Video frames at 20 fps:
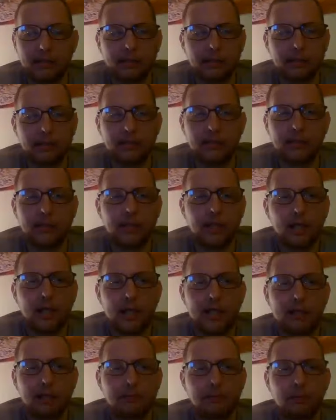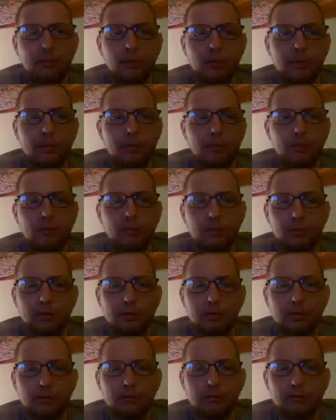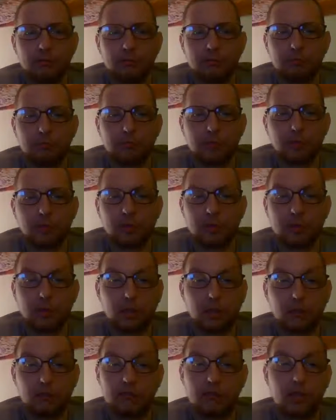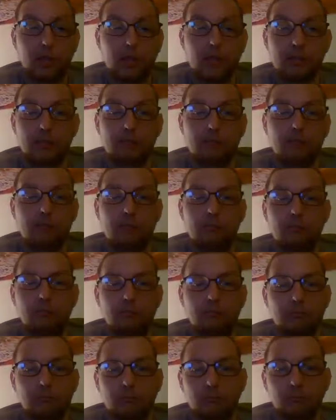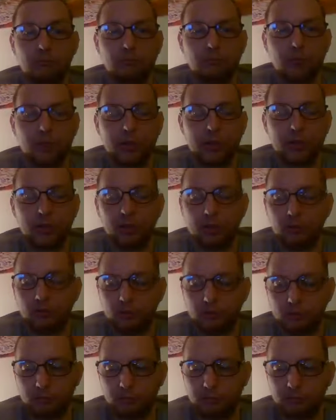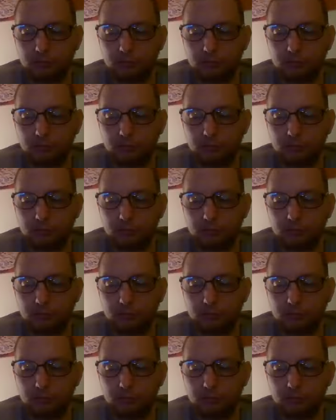you see guys playing with stuff that, you know,